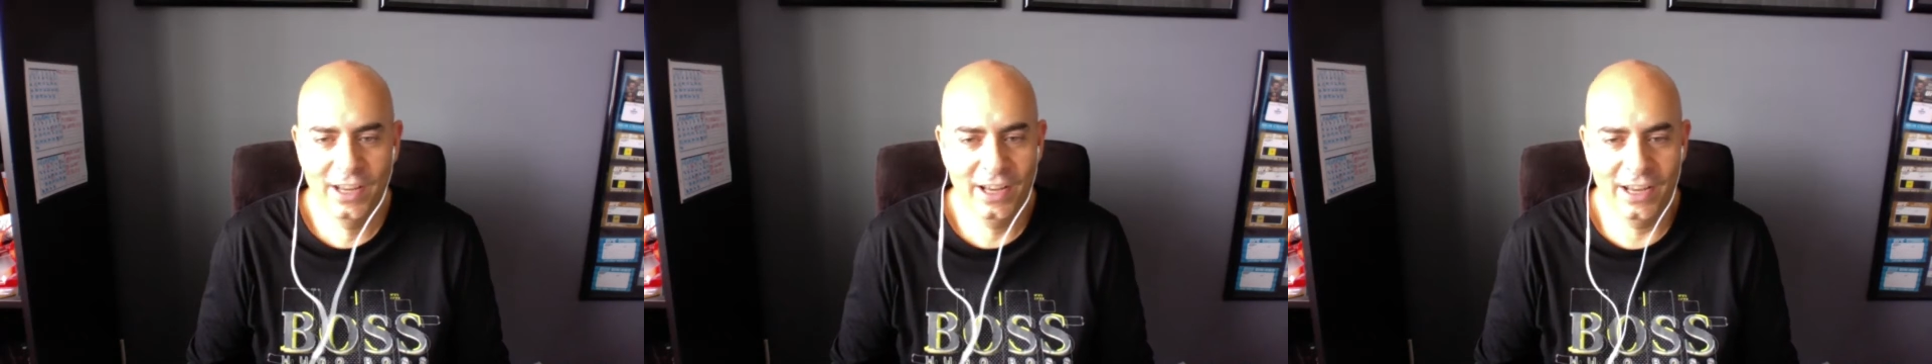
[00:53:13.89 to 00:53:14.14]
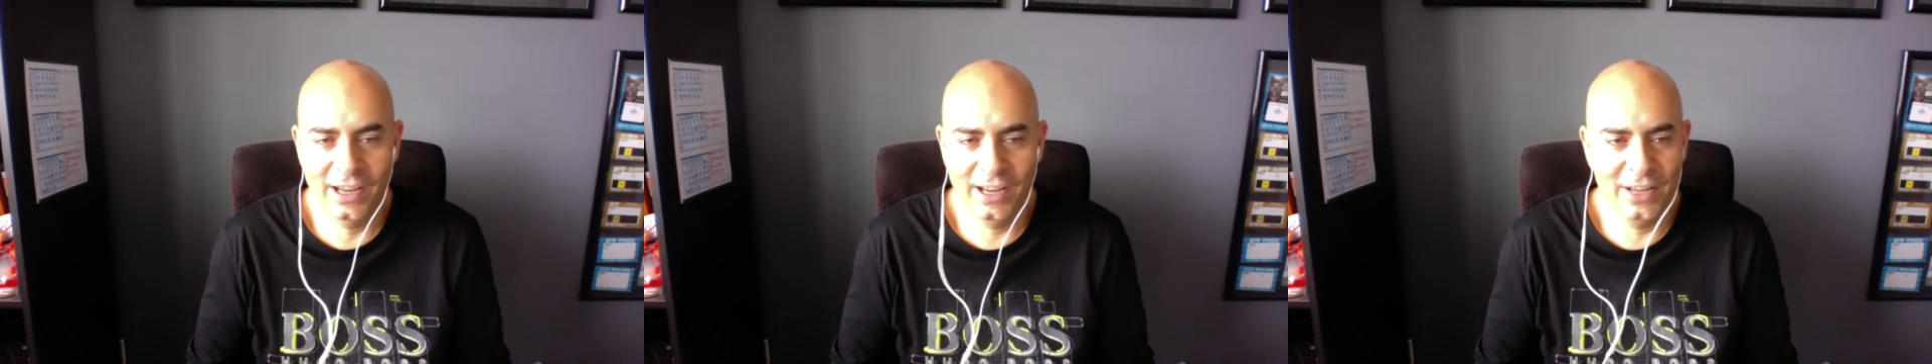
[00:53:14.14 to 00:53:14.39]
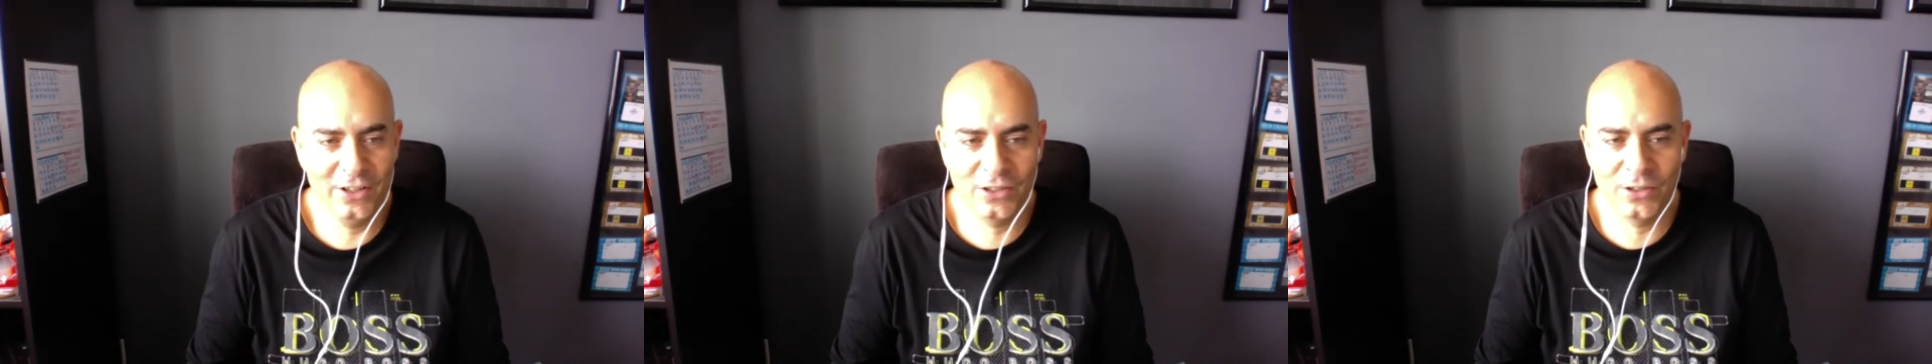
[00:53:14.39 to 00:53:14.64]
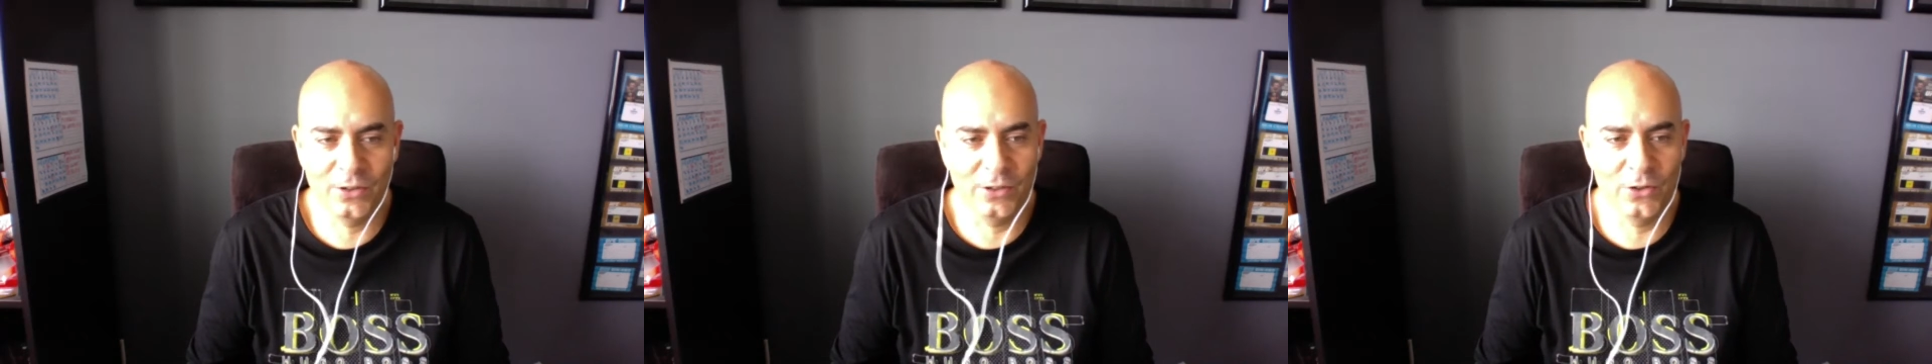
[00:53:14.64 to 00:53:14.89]
And just
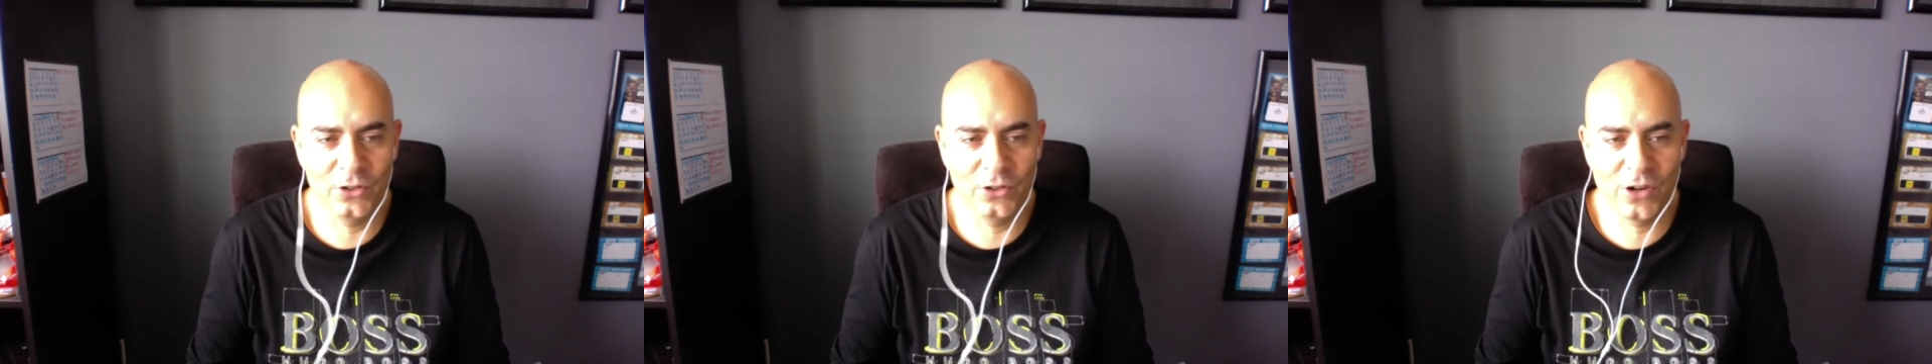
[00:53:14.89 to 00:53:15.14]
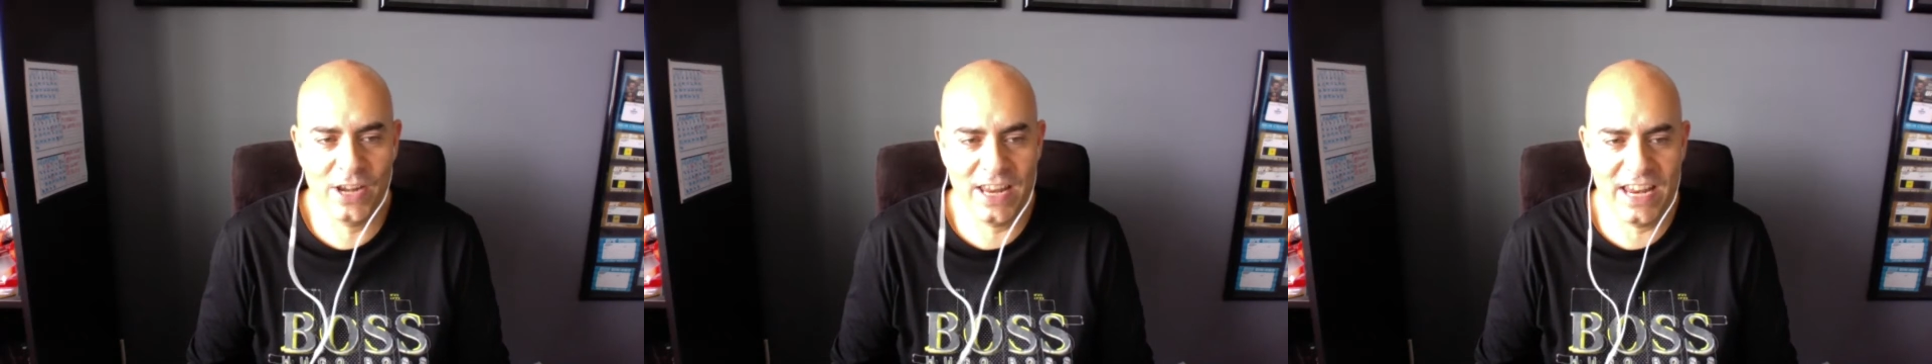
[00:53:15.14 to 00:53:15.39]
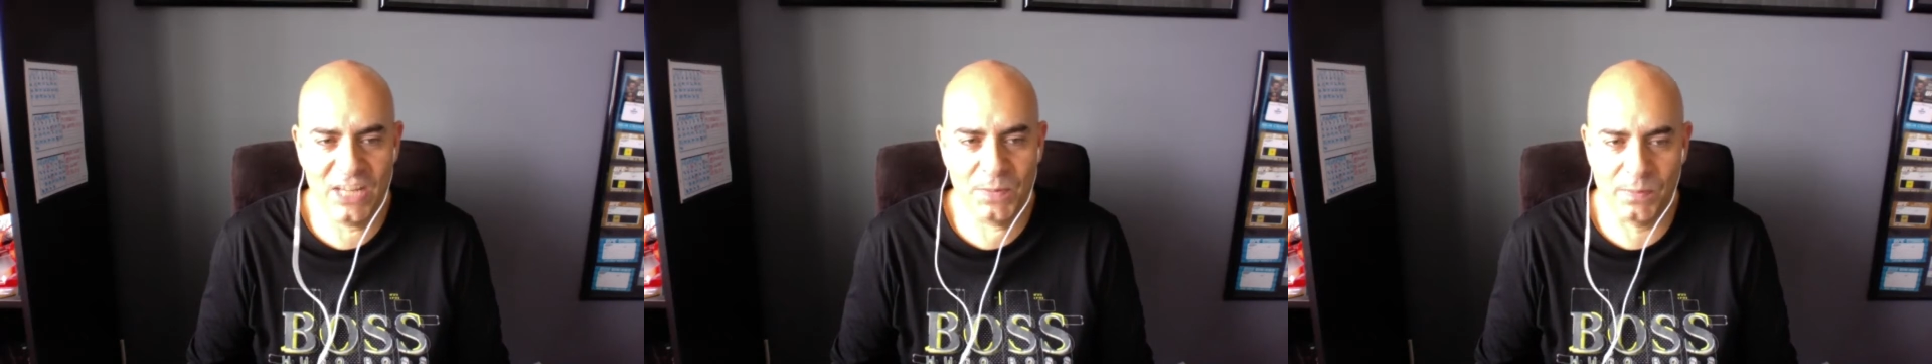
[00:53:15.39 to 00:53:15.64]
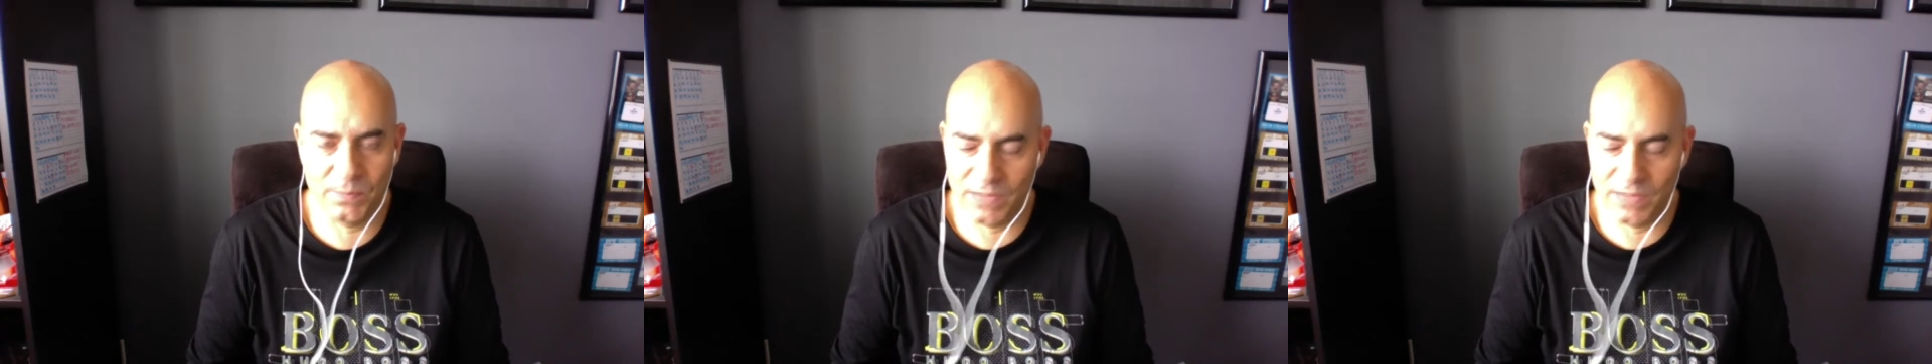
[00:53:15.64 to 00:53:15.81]
use your knees, but